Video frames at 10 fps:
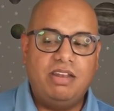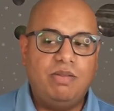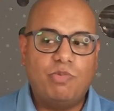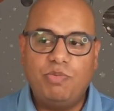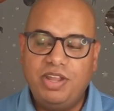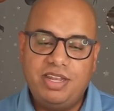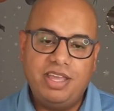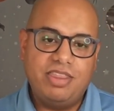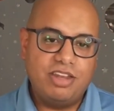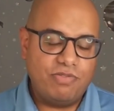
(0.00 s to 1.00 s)
when we
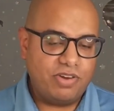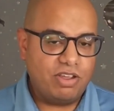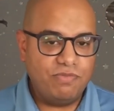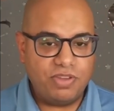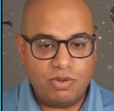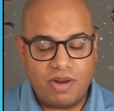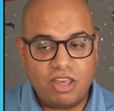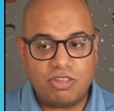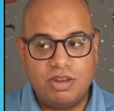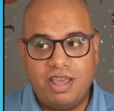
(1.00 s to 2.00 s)
did the different configuration,